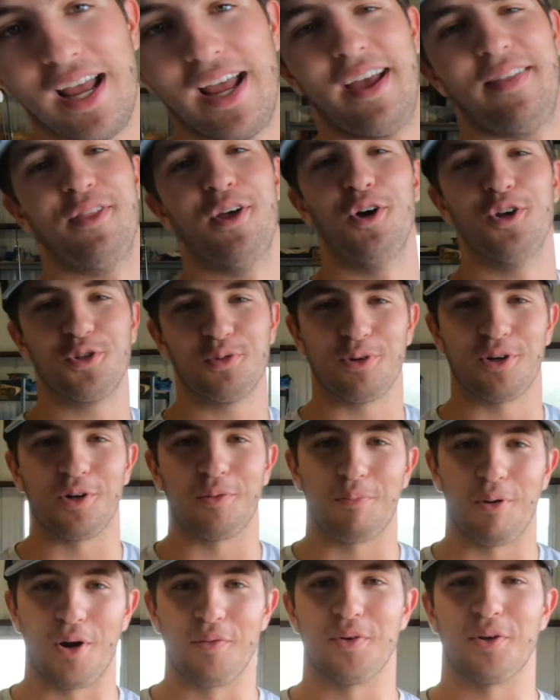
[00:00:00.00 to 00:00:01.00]
and those
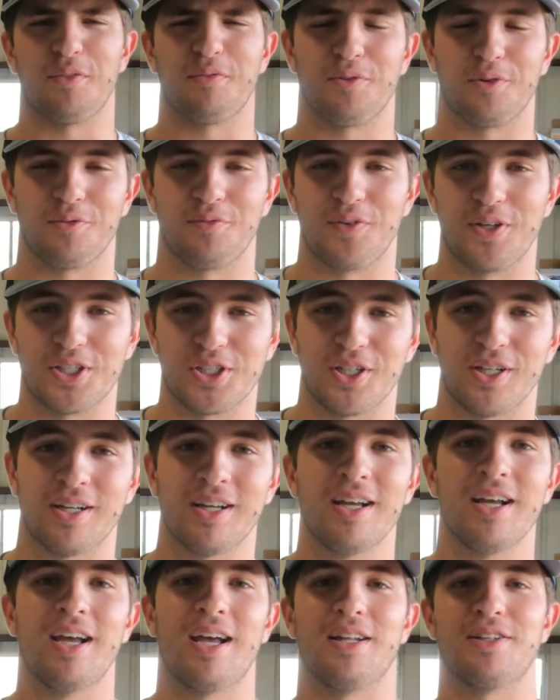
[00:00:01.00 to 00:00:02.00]
work perfect for fishing.
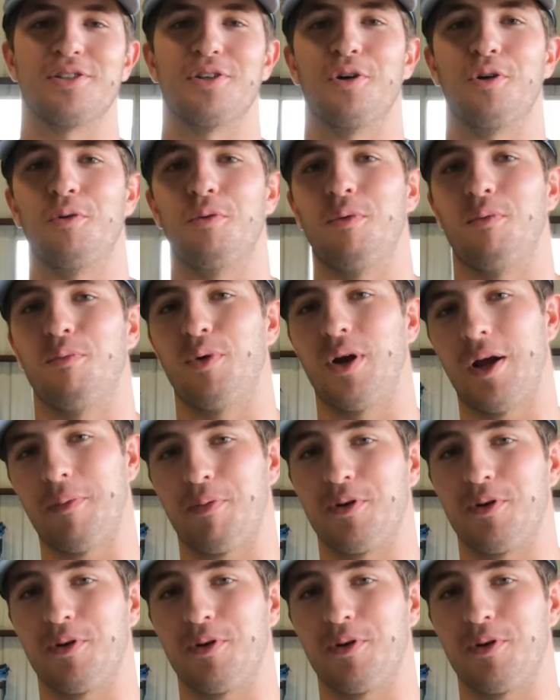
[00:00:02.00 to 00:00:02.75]
And so what I